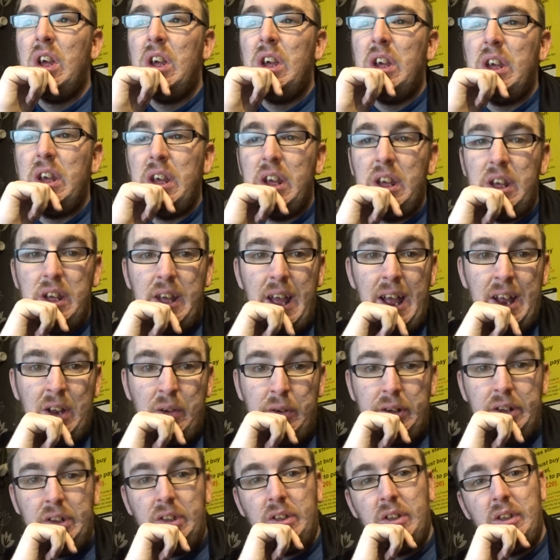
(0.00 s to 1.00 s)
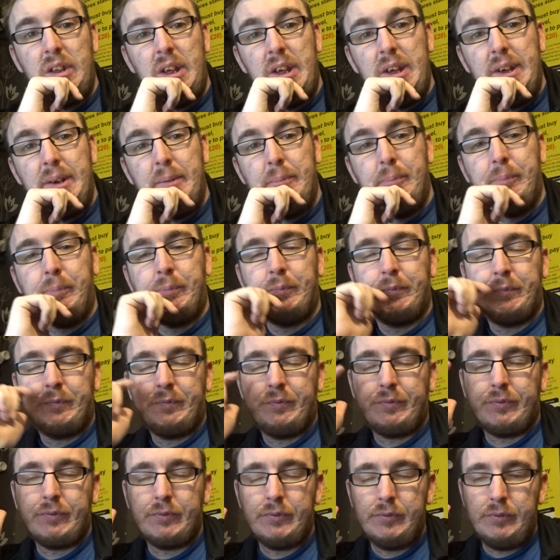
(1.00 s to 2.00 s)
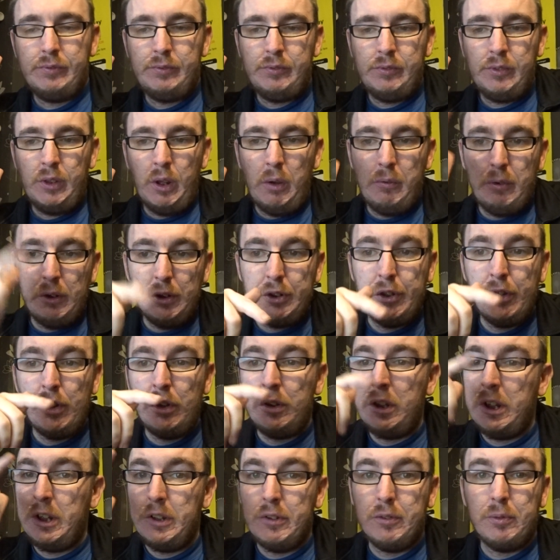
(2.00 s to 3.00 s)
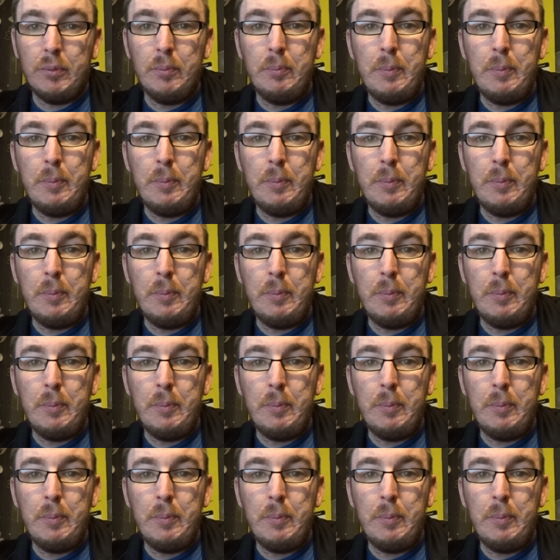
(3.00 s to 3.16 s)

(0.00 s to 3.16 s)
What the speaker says: Anyways, for doing is